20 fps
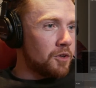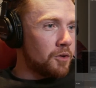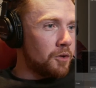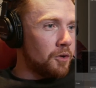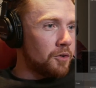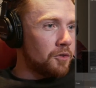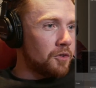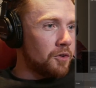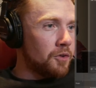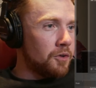which
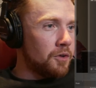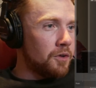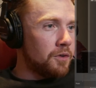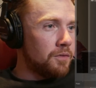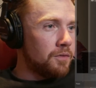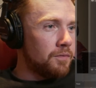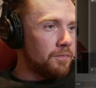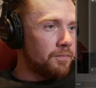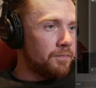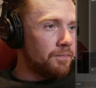I'll also
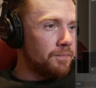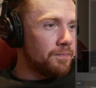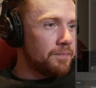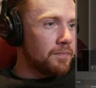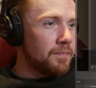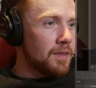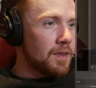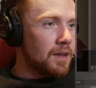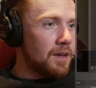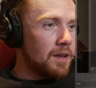do,
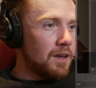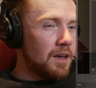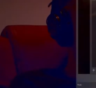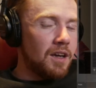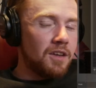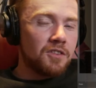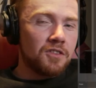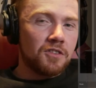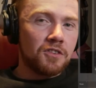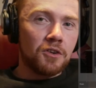
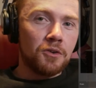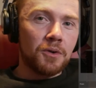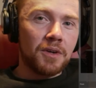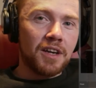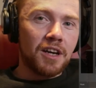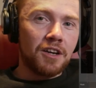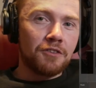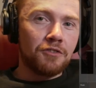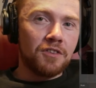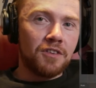is it's going
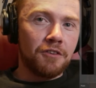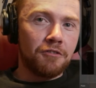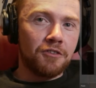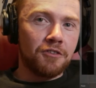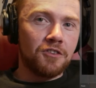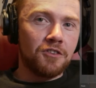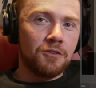to account for